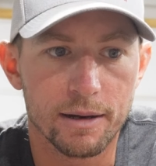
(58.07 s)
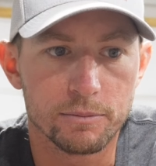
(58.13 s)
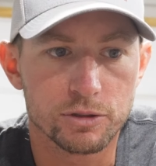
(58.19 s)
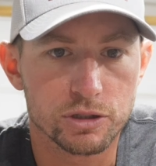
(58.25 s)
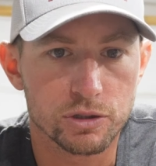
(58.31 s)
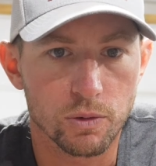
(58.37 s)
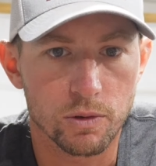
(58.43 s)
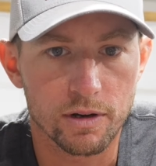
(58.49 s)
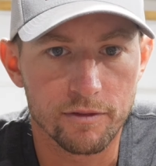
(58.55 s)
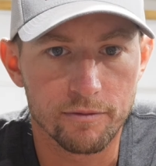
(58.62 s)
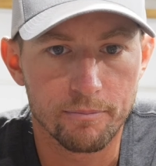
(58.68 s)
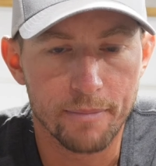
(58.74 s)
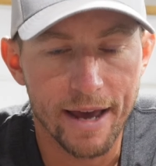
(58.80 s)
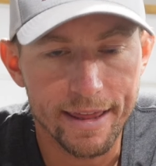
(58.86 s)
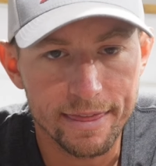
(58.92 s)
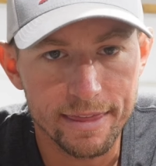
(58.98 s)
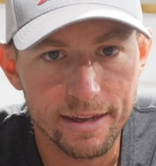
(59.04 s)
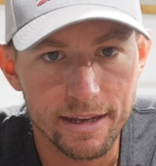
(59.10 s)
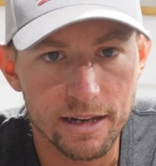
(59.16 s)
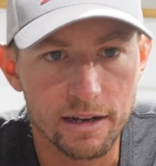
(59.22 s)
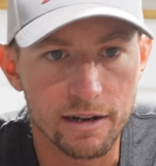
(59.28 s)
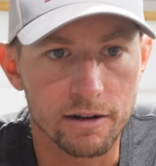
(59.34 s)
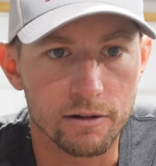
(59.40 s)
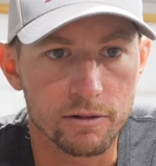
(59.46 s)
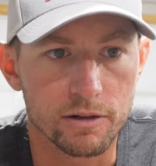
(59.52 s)
sort of method
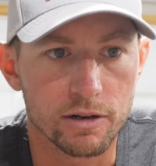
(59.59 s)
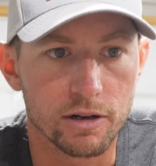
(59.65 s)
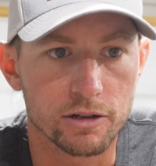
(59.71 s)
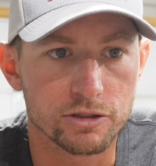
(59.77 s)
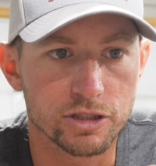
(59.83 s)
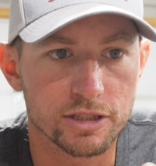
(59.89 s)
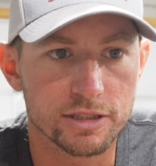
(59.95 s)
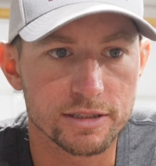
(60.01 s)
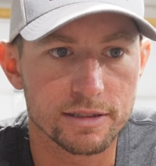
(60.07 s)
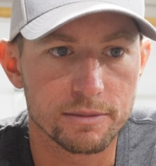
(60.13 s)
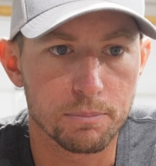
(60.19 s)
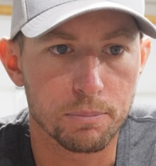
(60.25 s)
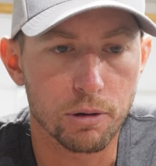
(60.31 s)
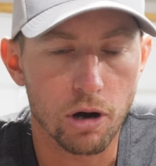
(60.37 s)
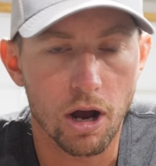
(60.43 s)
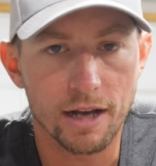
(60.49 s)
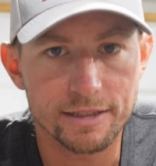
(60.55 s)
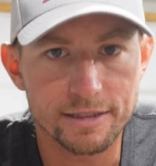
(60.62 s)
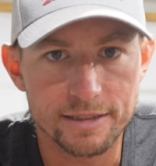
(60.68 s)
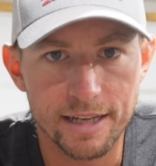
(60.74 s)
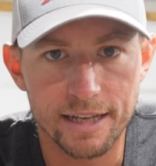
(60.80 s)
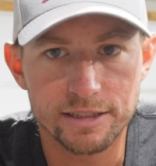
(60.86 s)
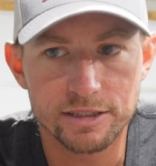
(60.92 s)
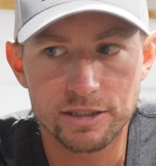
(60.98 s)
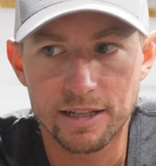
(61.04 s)
or just
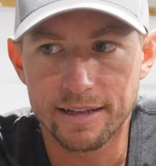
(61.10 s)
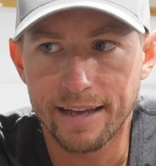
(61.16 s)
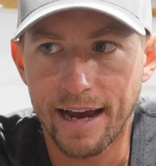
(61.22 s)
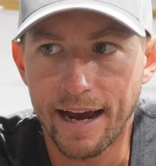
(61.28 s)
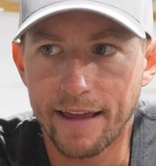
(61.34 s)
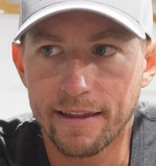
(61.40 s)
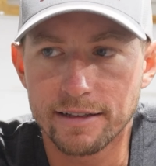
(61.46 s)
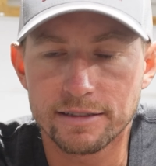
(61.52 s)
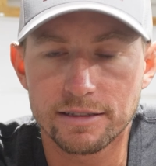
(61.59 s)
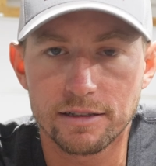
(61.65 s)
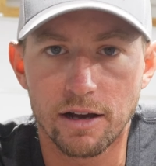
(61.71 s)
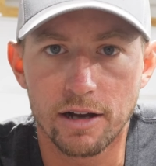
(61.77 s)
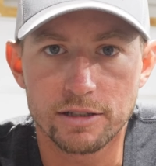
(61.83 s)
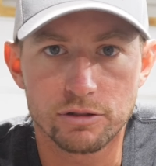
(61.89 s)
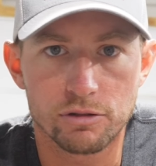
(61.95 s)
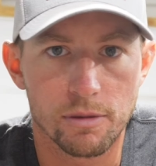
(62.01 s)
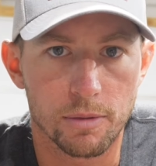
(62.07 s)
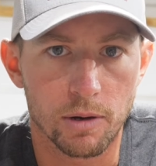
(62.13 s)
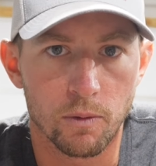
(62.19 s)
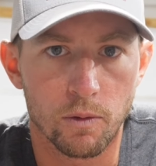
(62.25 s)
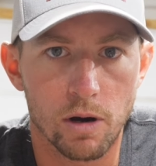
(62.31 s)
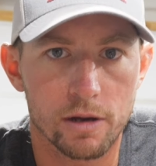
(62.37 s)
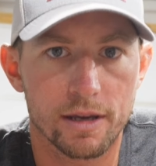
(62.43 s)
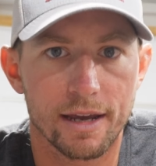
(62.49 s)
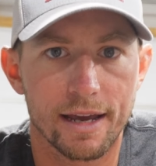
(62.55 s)
process to tie this knot. So I'm going to
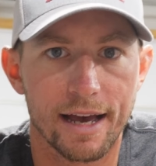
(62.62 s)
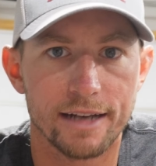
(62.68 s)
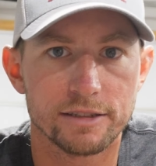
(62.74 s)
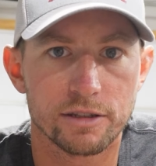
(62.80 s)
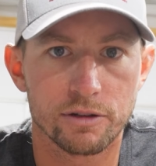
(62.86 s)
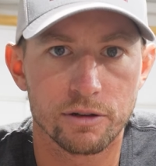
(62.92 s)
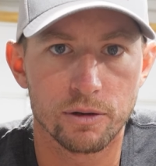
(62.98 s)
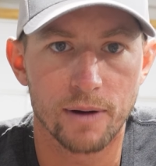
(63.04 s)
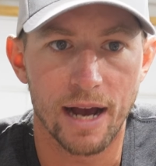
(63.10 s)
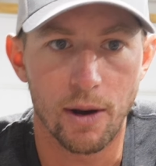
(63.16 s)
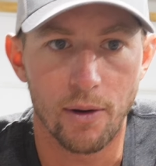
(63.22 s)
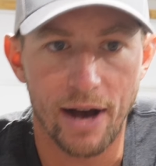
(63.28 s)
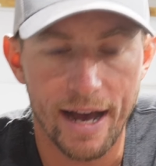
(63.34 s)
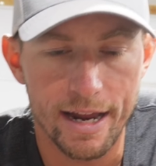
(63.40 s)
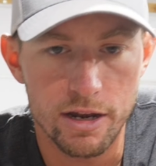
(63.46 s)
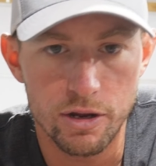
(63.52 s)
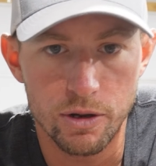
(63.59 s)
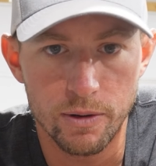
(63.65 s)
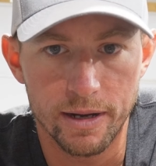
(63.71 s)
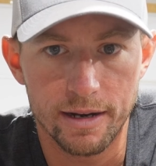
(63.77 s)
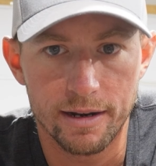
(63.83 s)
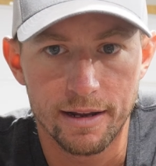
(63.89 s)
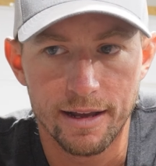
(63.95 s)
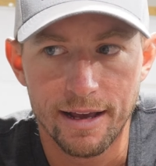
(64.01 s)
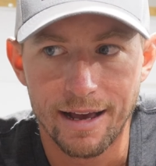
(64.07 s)
walk you guys through how I do
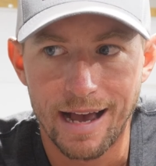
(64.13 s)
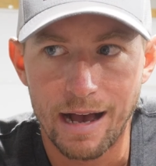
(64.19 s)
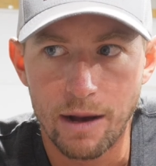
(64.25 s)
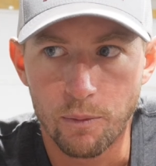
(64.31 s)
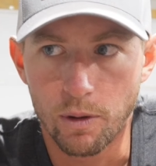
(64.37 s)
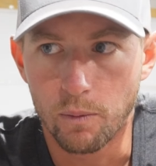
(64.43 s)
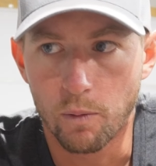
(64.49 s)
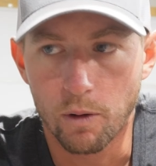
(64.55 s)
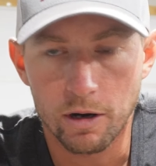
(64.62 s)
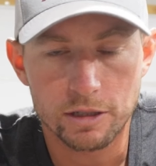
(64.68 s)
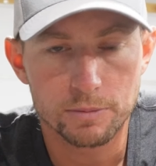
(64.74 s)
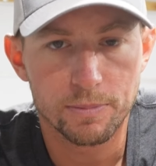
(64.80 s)
it, what works